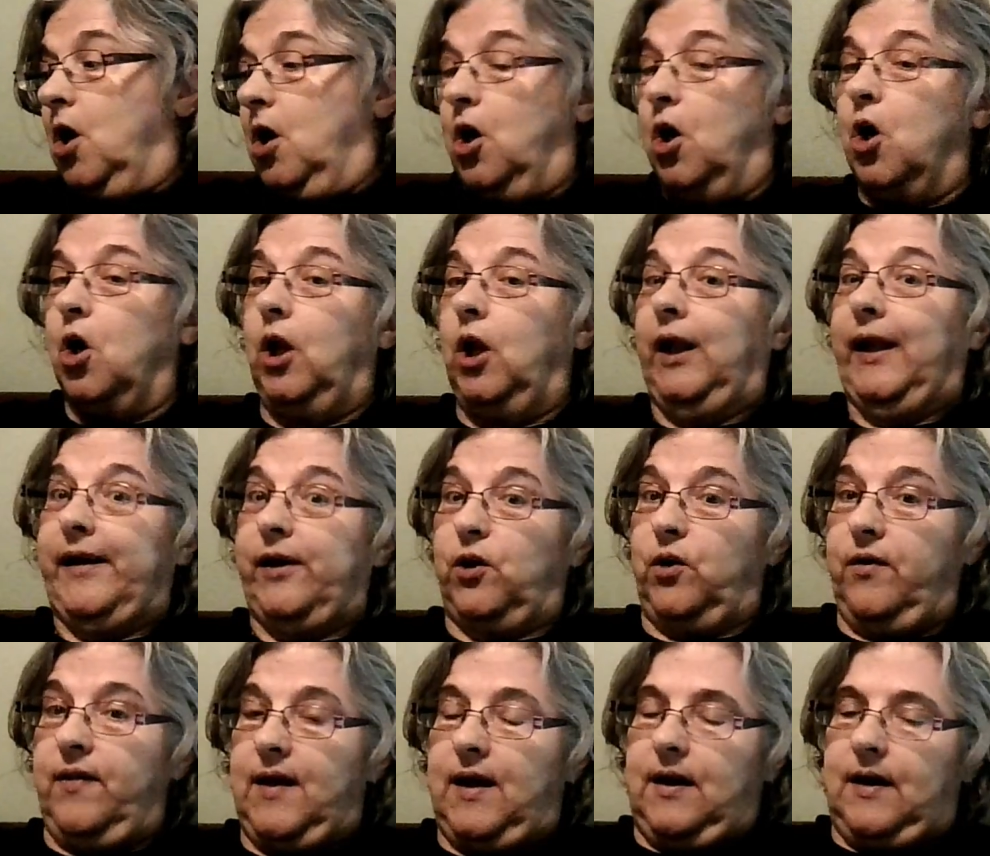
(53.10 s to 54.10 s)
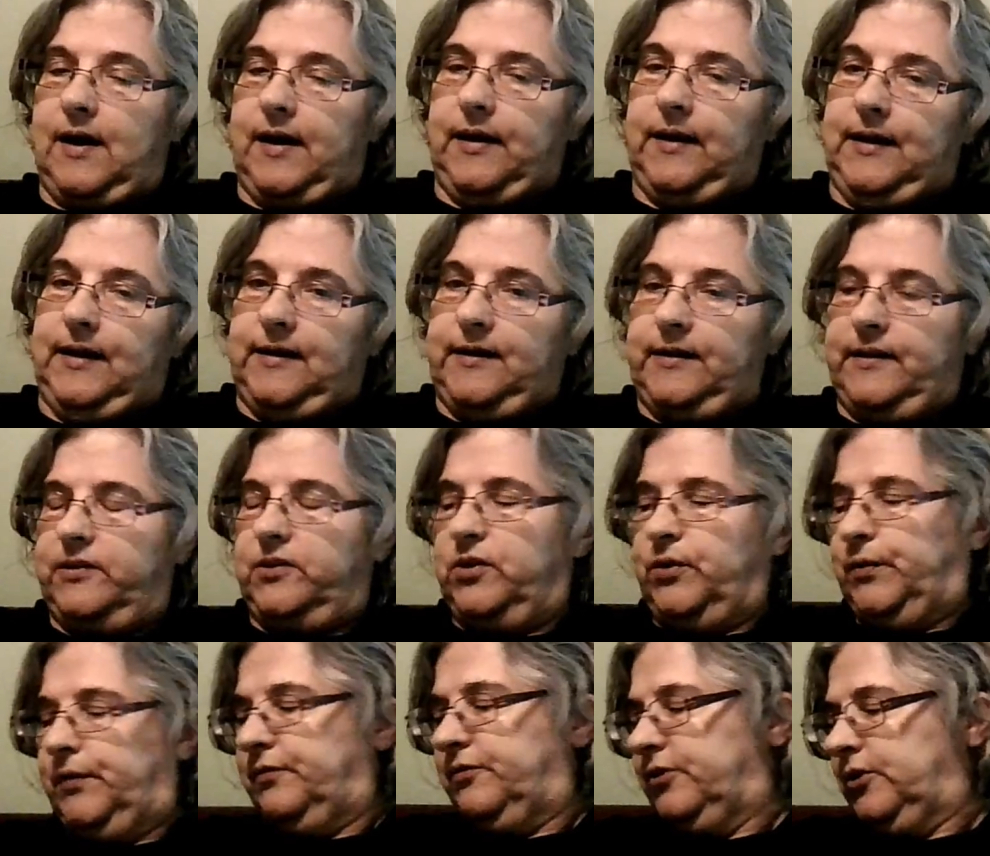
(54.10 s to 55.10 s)
earlier than I needed
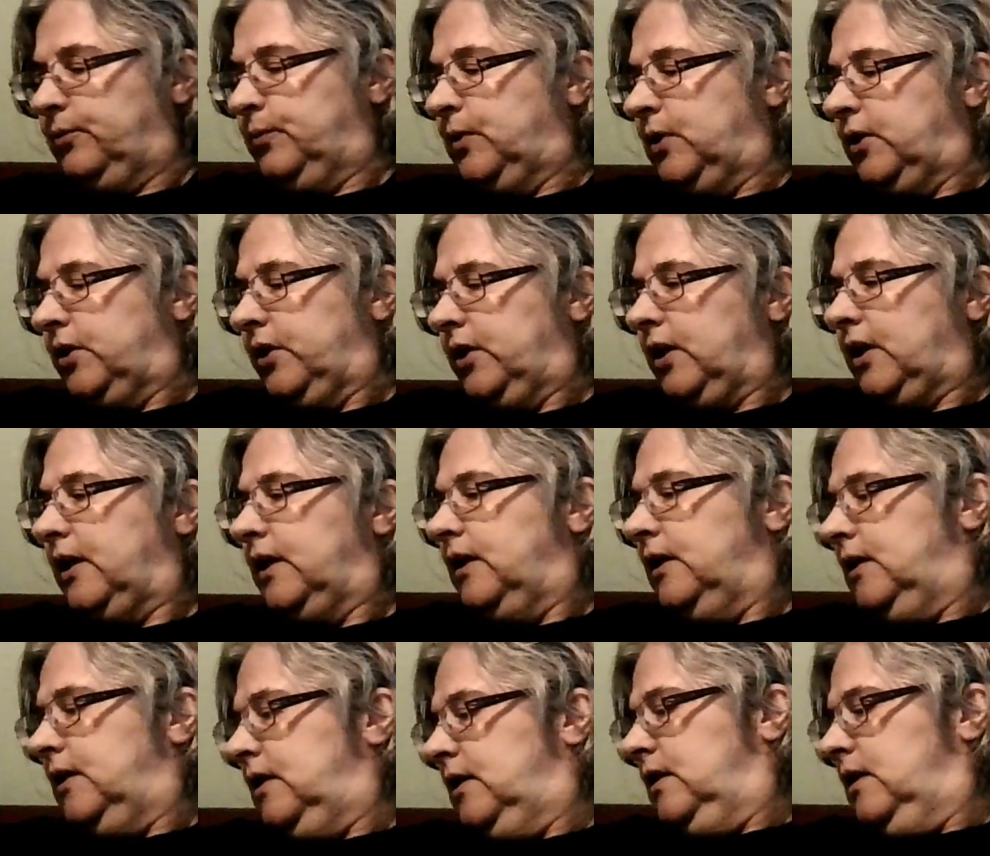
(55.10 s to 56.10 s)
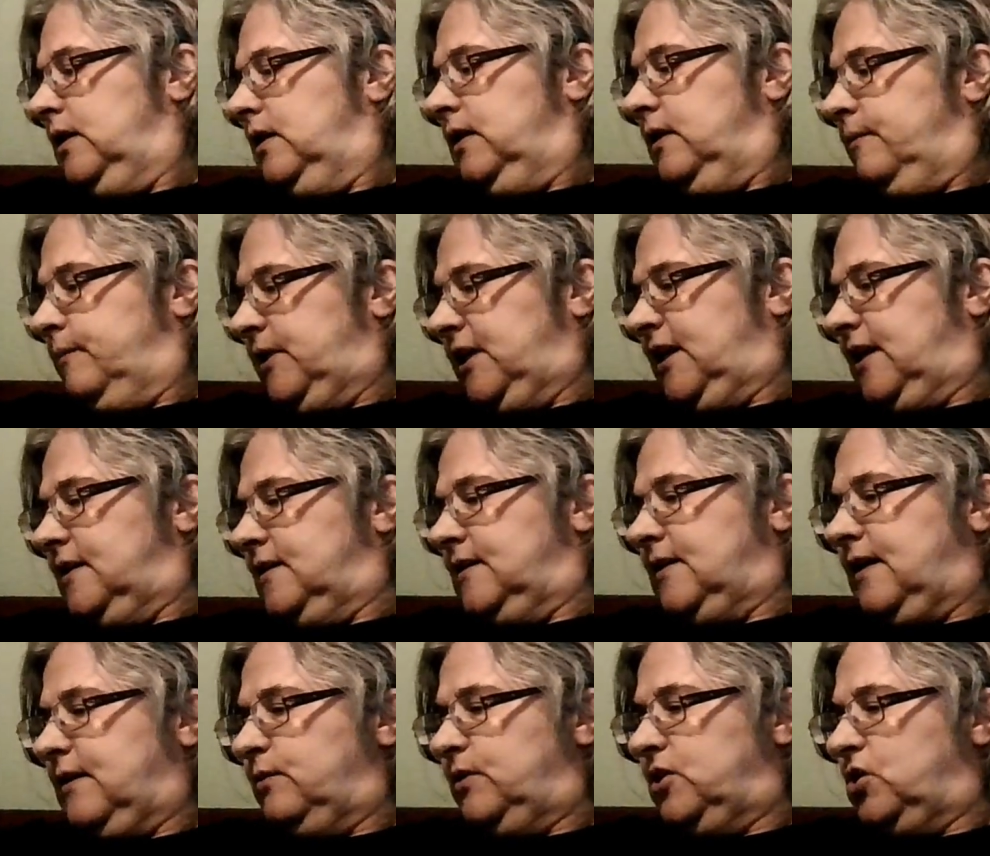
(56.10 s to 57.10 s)
to for work because
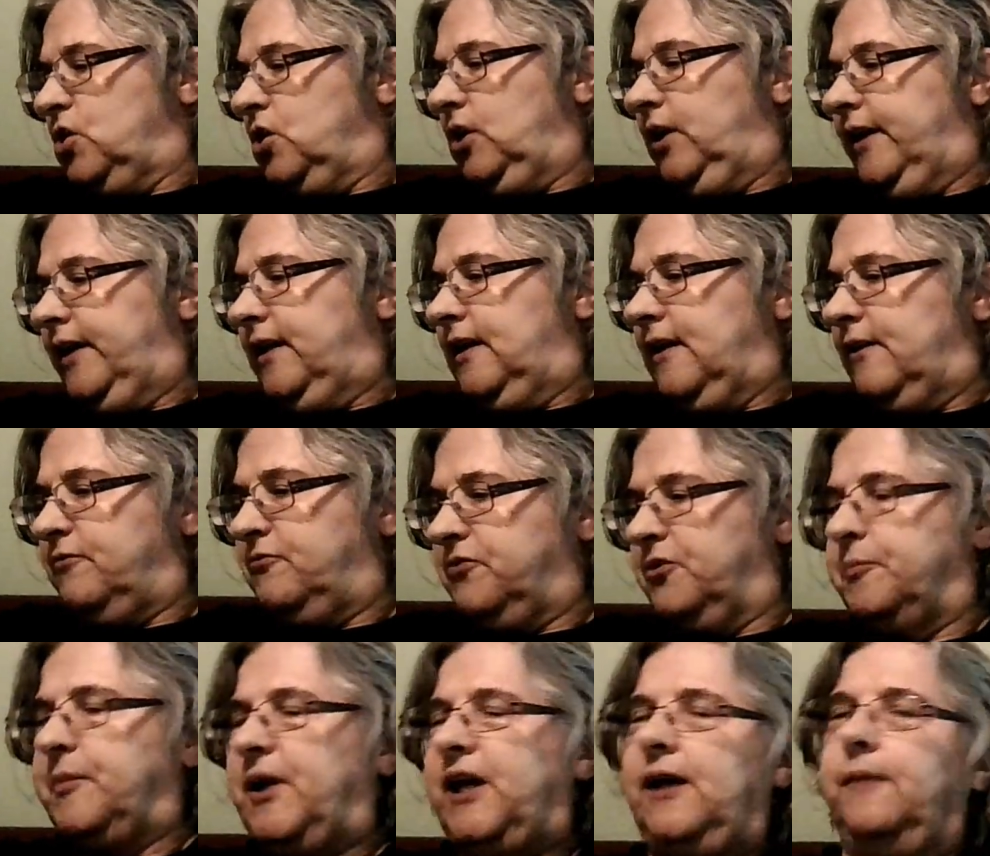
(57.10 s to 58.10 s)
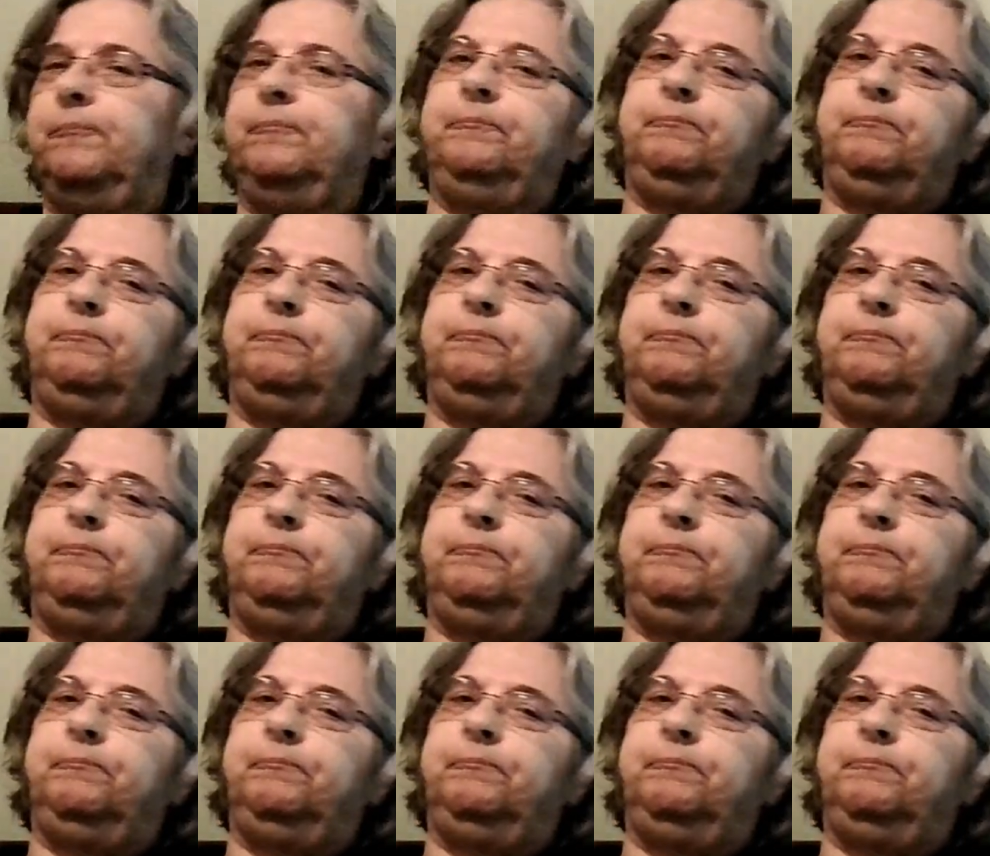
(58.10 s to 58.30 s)
that was early enough for me.